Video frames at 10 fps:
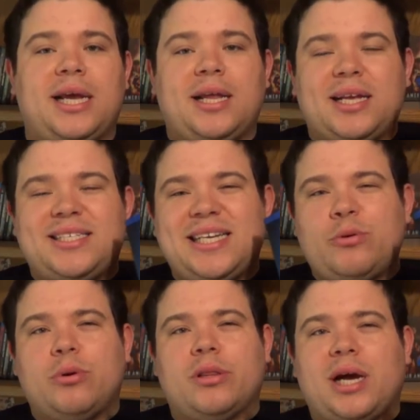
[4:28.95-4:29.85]
It did
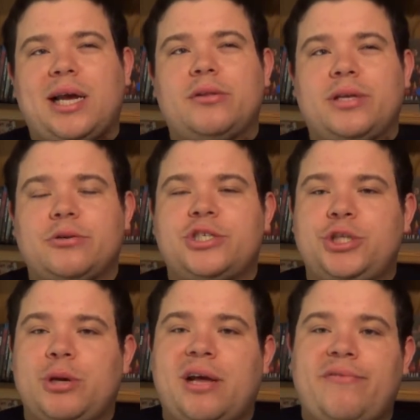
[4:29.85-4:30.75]
rely a little
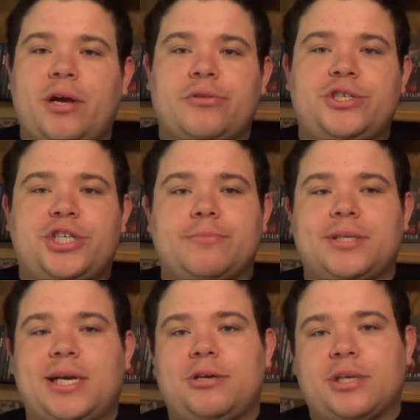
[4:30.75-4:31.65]
too heavy on the jump
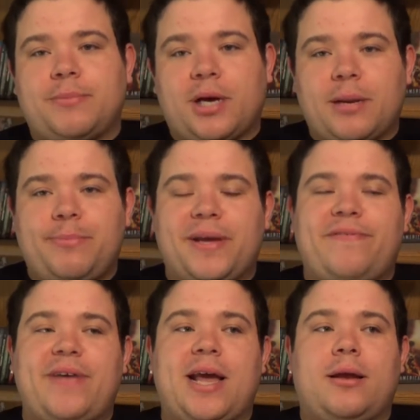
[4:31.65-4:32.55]
scares. I'm not a big
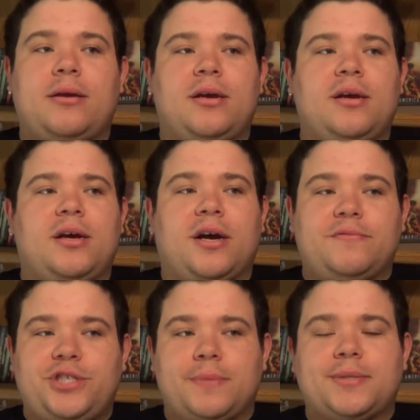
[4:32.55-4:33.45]
fan
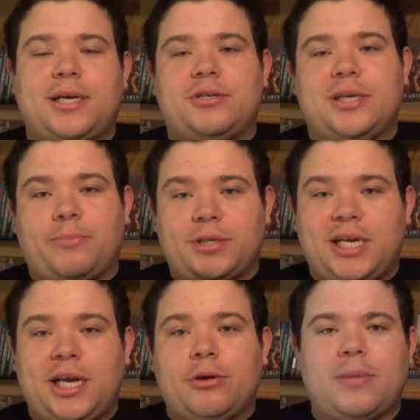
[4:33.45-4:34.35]
of jump scares in
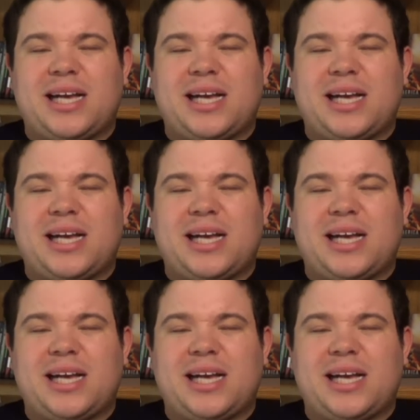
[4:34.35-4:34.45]
particular.